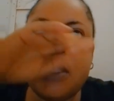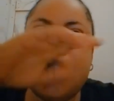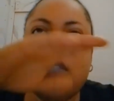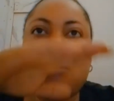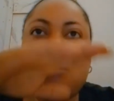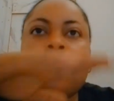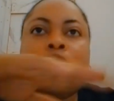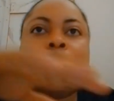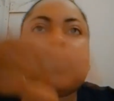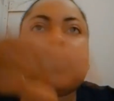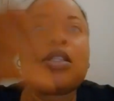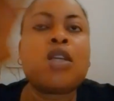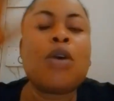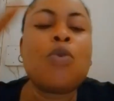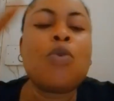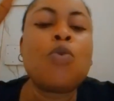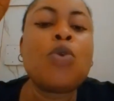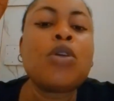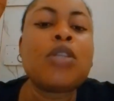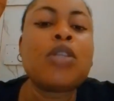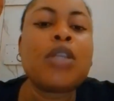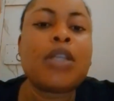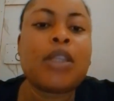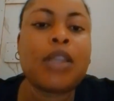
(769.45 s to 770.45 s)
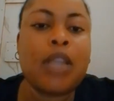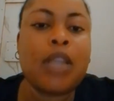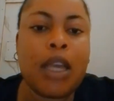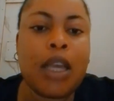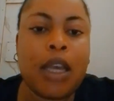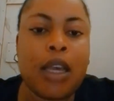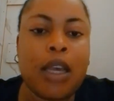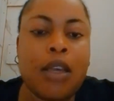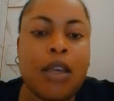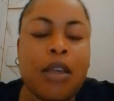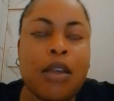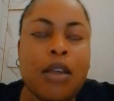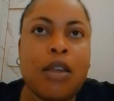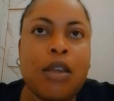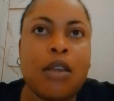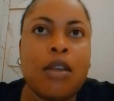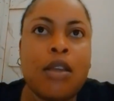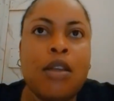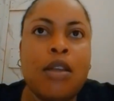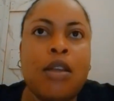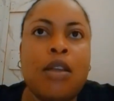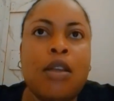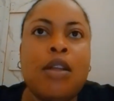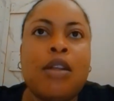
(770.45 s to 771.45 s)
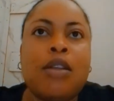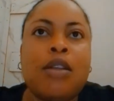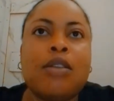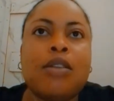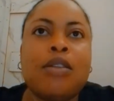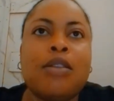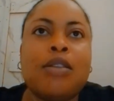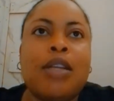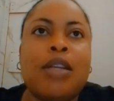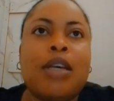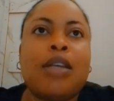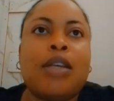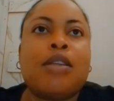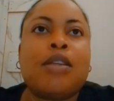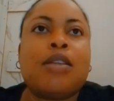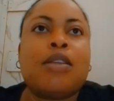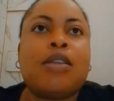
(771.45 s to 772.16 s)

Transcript: You understand what they think, like